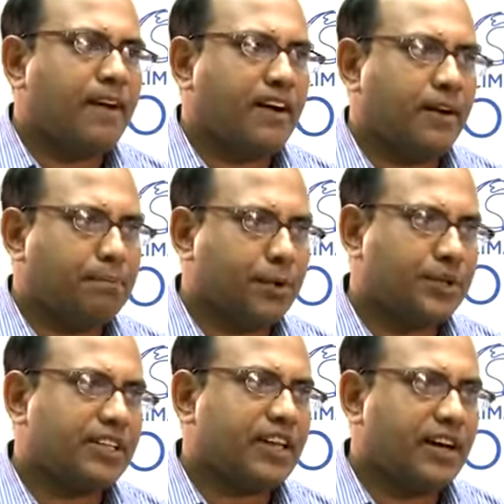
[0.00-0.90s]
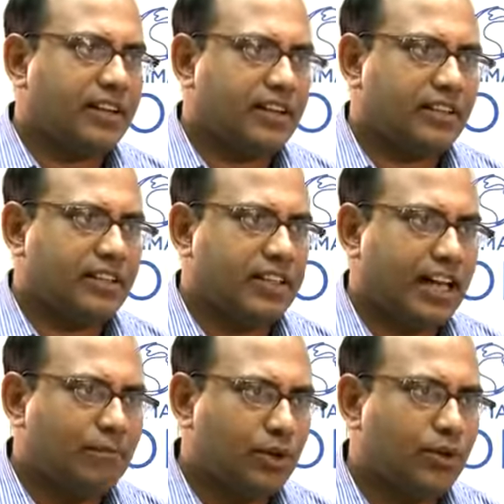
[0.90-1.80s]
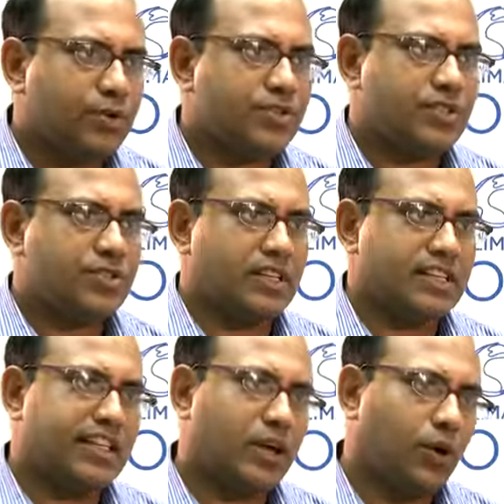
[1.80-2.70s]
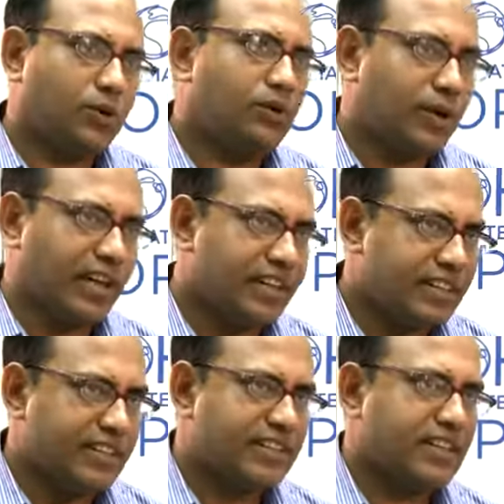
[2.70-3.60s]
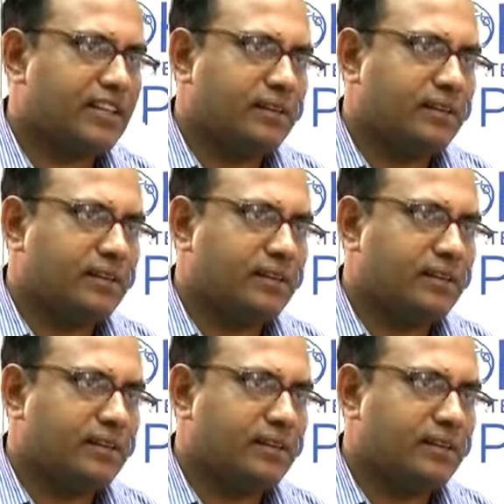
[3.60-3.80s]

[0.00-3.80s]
uh, protect their uh, livelihoods in their own localities